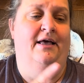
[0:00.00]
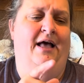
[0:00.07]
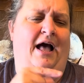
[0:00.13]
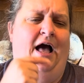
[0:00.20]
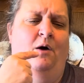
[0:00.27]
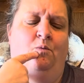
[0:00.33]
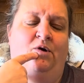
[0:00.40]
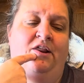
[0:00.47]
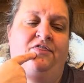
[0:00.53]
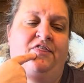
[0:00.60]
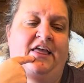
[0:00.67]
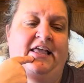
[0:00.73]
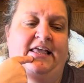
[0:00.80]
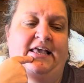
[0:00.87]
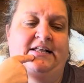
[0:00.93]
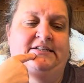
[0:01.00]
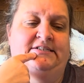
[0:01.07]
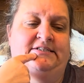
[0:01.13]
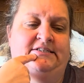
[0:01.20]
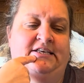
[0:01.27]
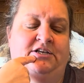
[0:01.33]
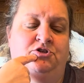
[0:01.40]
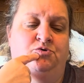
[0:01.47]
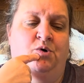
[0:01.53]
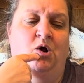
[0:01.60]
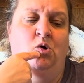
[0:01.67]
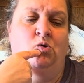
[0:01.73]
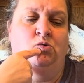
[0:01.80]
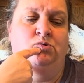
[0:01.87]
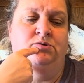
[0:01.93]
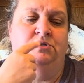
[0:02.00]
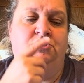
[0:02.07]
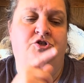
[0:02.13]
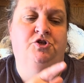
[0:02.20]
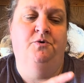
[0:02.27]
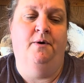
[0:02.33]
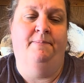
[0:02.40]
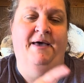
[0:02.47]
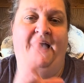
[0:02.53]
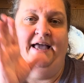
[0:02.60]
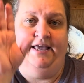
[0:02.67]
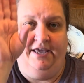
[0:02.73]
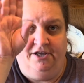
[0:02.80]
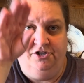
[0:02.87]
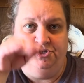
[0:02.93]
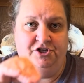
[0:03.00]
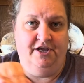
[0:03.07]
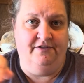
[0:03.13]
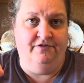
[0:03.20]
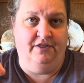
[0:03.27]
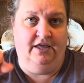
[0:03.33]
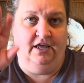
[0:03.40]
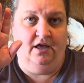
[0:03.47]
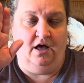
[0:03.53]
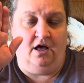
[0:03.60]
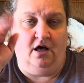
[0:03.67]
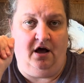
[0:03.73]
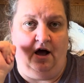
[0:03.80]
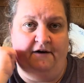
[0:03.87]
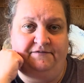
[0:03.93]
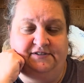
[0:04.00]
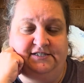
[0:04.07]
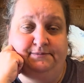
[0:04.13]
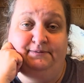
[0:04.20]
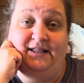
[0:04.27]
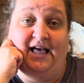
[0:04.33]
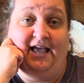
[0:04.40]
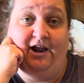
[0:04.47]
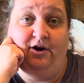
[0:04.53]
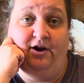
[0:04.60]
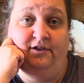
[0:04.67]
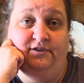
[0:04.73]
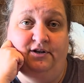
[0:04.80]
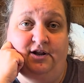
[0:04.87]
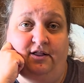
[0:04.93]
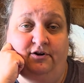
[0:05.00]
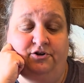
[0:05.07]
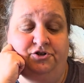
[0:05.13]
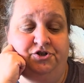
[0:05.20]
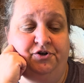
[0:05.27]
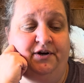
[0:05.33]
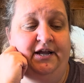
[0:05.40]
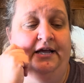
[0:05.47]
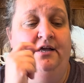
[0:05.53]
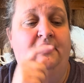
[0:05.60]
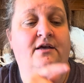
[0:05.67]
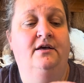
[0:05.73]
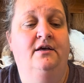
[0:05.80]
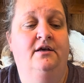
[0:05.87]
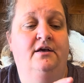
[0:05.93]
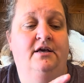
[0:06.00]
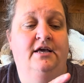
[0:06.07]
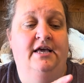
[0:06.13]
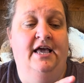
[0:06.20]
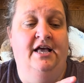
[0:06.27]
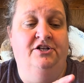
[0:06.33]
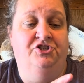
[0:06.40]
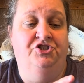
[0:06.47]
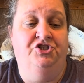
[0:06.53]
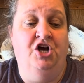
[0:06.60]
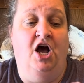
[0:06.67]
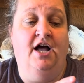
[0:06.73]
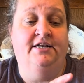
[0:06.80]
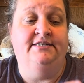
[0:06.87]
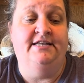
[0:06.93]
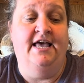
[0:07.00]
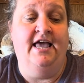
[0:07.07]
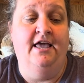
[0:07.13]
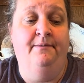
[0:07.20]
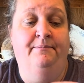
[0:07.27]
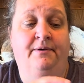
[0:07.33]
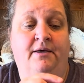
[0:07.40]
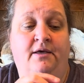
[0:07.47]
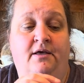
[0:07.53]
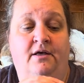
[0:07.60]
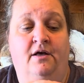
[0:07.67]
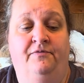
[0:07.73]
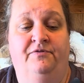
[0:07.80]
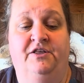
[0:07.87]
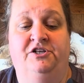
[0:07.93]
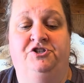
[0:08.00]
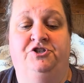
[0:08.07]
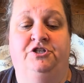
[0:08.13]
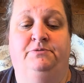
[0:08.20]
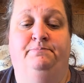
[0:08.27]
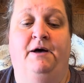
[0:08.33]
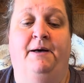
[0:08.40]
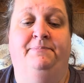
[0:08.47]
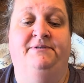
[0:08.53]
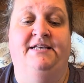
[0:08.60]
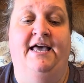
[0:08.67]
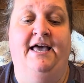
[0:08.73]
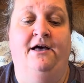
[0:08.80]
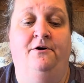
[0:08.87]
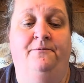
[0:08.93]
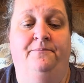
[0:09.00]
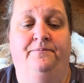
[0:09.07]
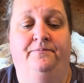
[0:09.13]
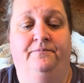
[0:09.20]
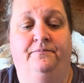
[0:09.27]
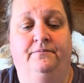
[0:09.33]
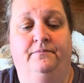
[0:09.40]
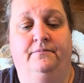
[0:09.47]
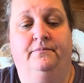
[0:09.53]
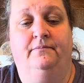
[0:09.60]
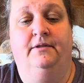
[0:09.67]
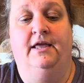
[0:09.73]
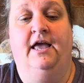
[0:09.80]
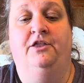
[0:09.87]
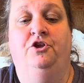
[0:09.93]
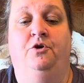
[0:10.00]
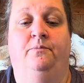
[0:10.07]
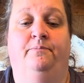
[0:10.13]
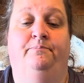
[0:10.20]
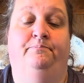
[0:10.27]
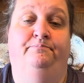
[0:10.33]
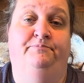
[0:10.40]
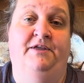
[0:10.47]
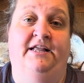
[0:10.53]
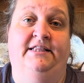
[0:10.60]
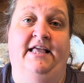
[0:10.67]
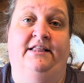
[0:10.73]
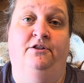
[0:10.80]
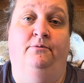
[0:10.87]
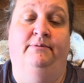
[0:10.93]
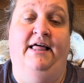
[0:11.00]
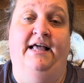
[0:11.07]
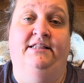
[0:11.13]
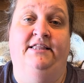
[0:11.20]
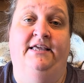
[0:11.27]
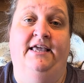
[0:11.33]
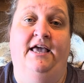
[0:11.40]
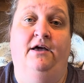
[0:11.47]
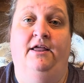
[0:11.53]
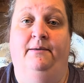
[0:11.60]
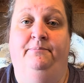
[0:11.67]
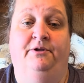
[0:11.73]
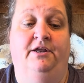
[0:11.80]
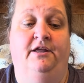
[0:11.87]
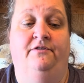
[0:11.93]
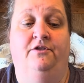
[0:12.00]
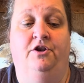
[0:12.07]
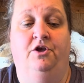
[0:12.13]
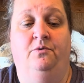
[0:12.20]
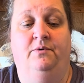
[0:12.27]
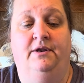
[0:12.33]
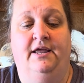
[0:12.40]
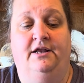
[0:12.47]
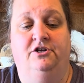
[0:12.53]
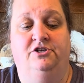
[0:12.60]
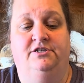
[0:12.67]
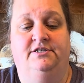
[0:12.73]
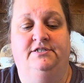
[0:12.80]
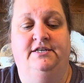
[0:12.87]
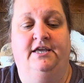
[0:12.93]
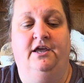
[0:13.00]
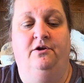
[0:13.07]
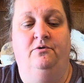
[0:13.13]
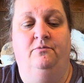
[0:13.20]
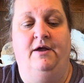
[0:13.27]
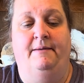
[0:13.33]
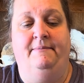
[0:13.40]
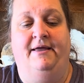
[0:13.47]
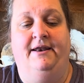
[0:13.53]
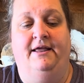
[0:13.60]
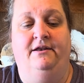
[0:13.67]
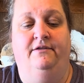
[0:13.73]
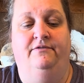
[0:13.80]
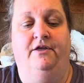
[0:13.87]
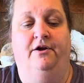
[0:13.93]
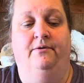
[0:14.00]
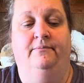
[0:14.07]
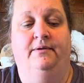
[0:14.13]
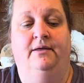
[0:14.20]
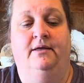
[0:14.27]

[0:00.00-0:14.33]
I want to think it's 6 rolls to a package in the office supply area at the Dollar Tree. It's Jot tape. This just pops out, and you take that little black thing out and put it in the new one and just stick it right back down in there.